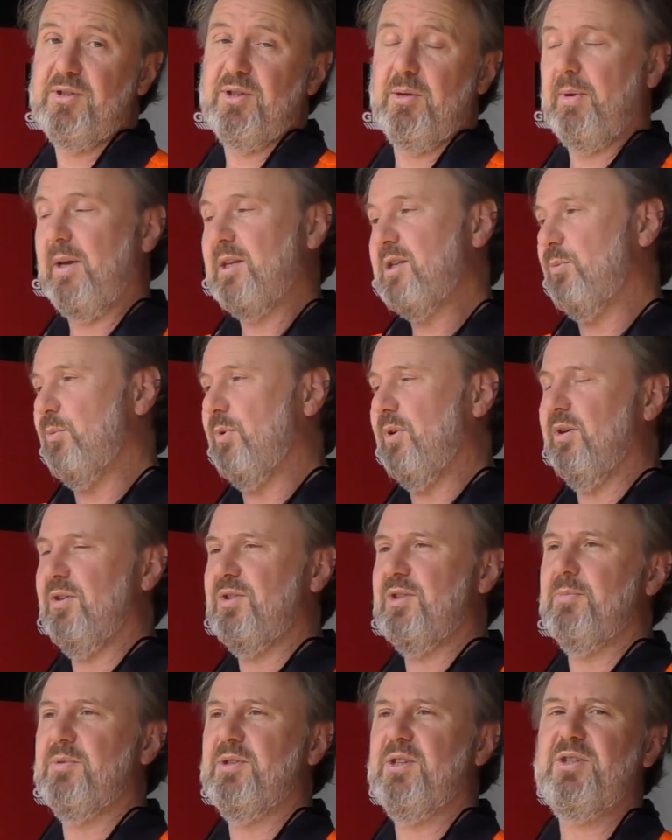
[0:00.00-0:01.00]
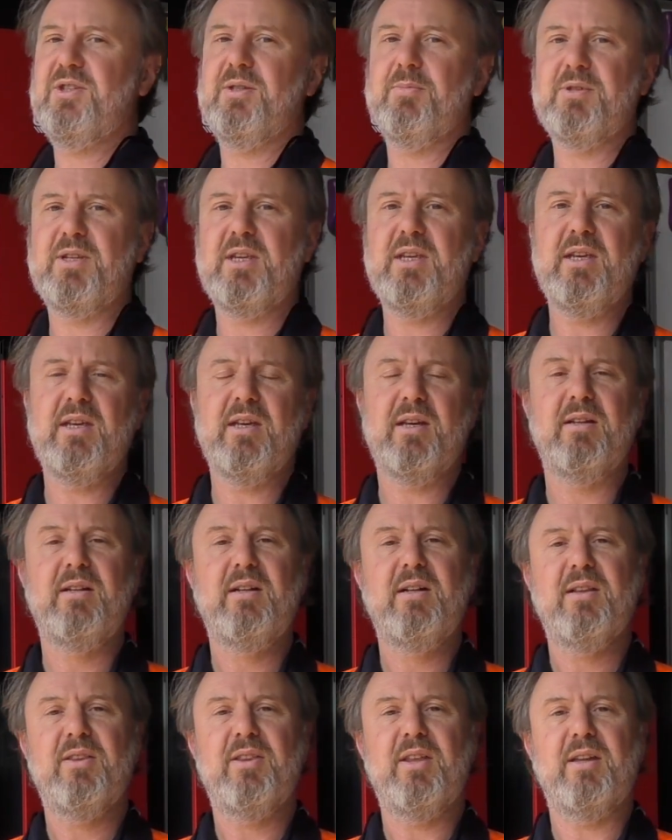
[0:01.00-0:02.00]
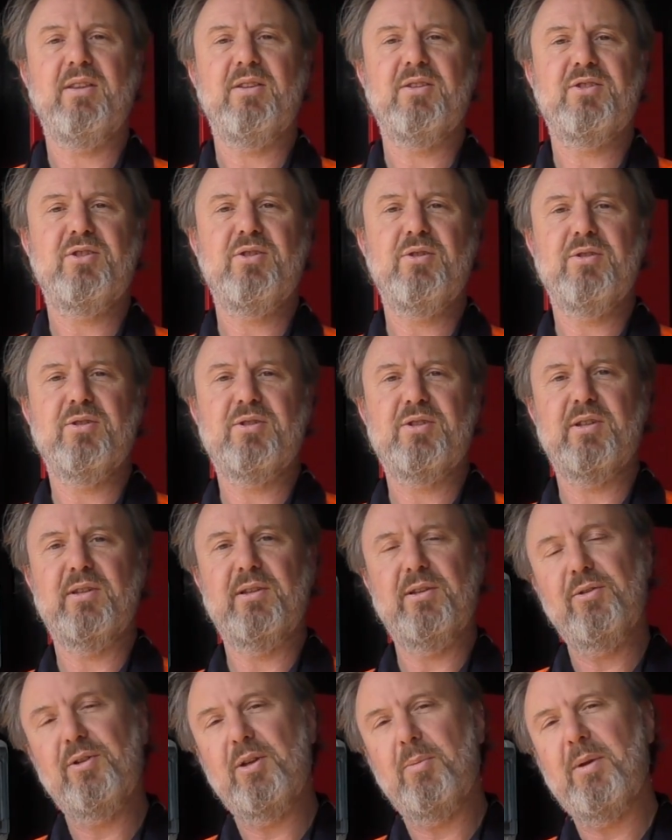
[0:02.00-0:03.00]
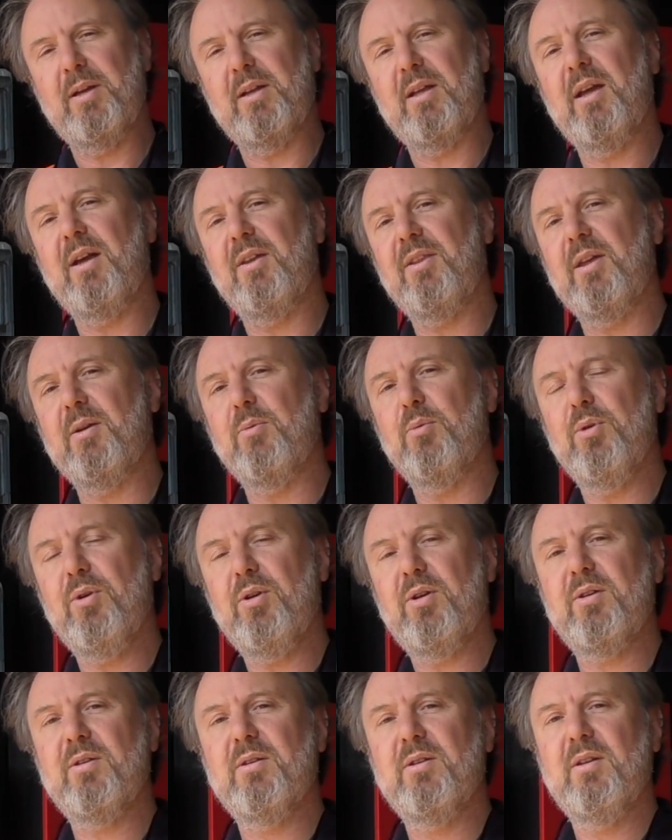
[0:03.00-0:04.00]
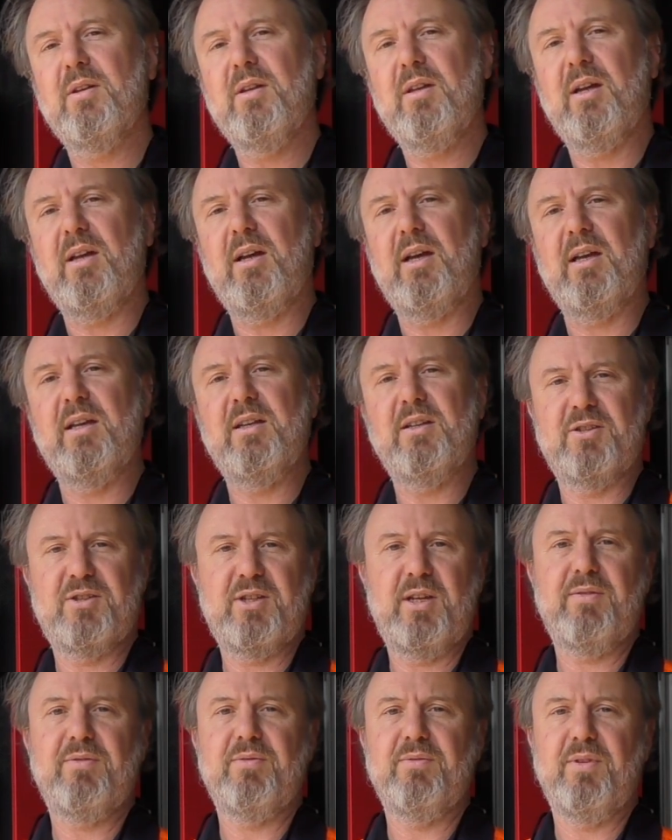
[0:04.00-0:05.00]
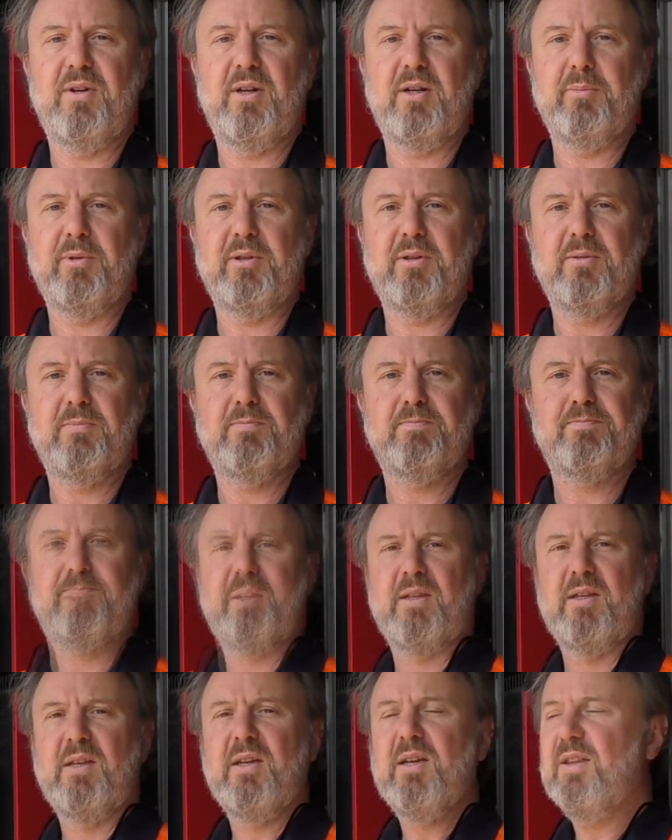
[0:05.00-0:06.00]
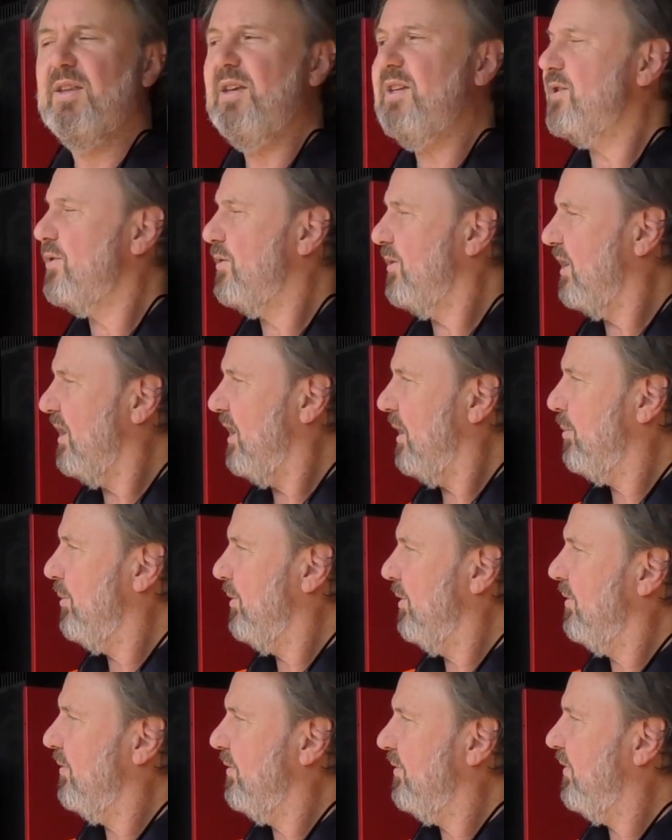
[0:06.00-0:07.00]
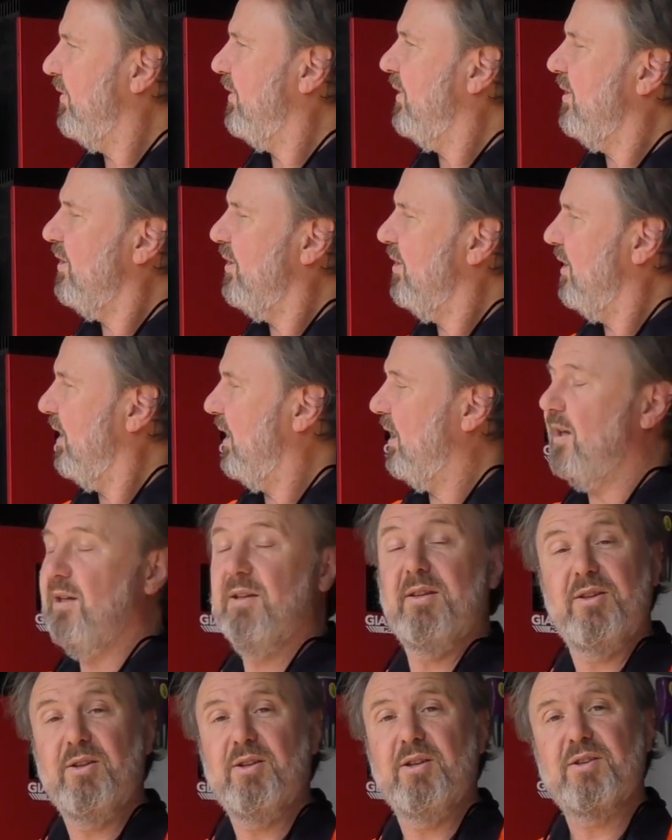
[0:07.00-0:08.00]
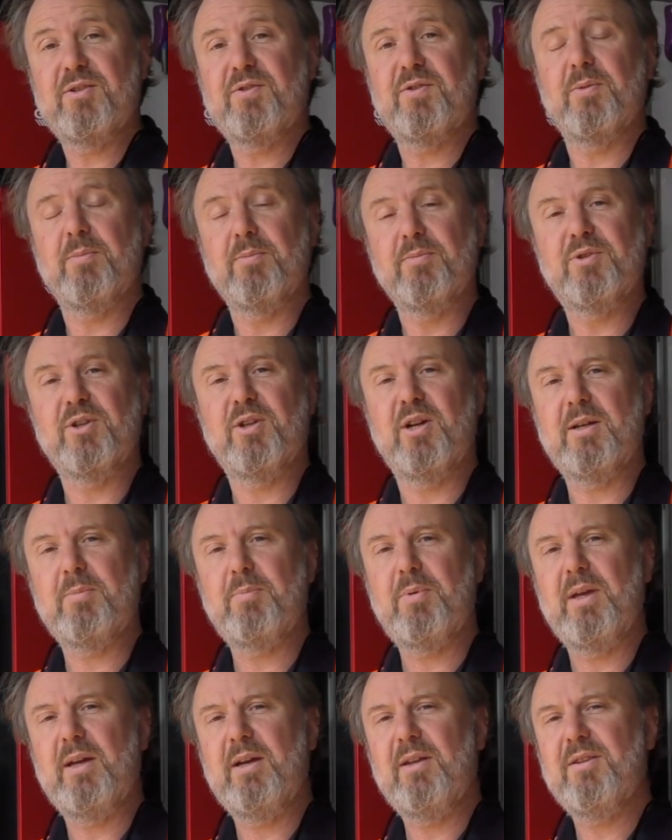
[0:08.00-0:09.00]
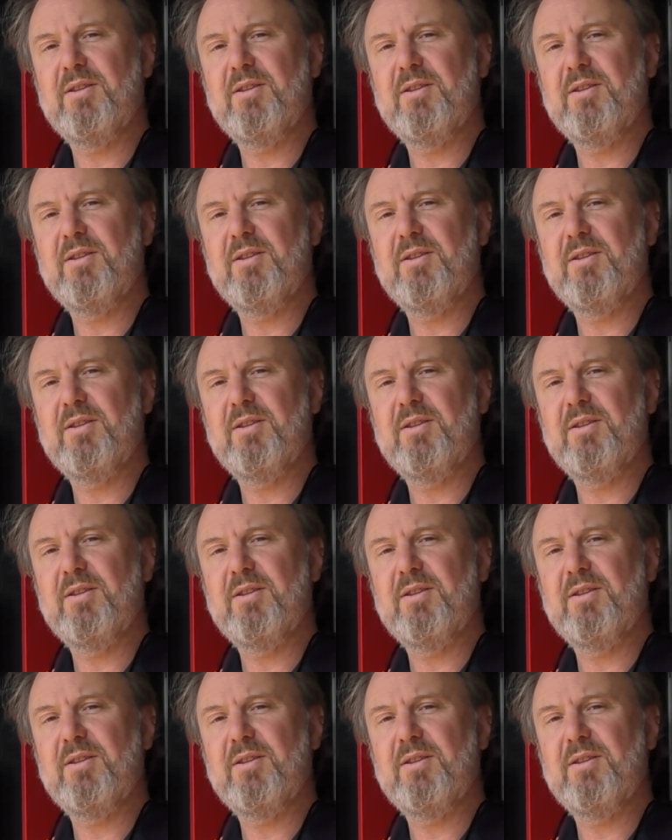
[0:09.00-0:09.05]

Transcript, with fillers: So basically we've got some systems here that the students can learn about how they work uh, in a safe environment. These are a couple of uh, units from Giant Power.